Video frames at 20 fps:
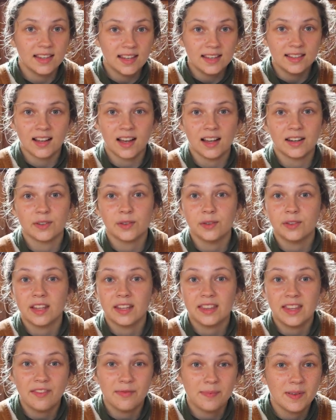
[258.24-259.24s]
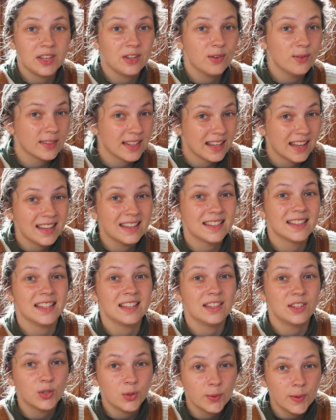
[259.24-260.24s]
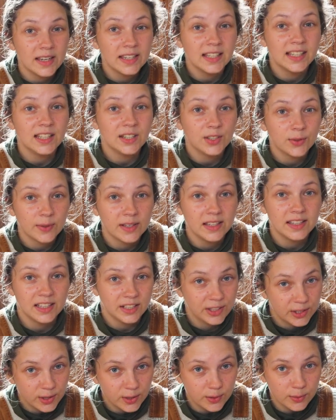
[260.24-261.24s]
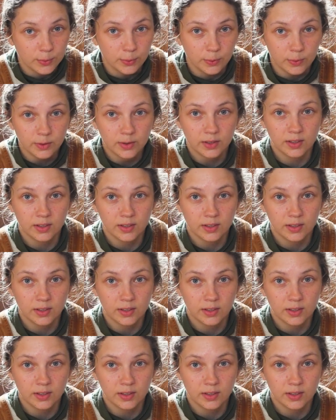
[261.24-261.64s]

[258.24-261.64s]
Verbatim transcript: in this article that they've been using it since 2022.